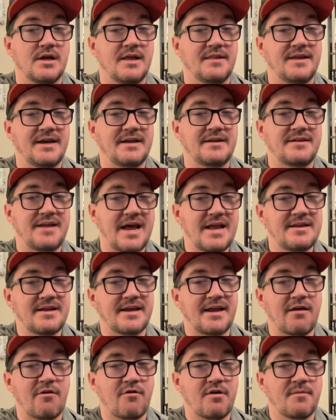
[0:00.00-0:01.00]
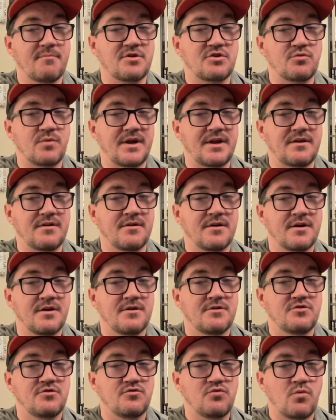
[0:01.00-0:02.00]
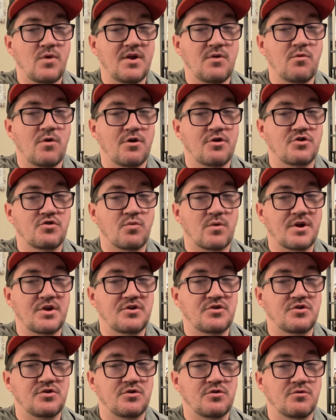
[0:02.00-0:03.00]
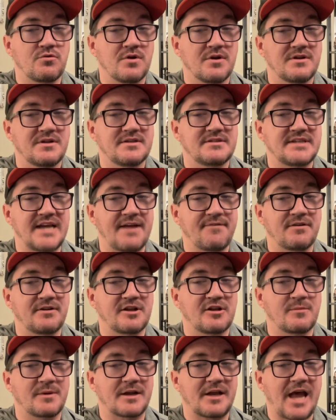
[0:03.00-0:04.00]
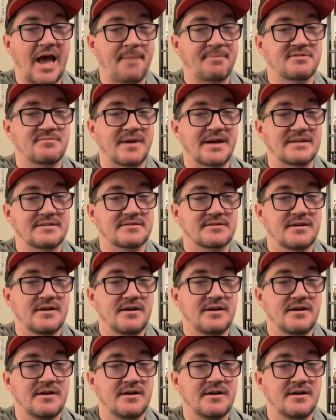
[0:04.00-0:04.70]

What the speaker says: They tend to carry between 21 or 22 to save a little bit of cap space.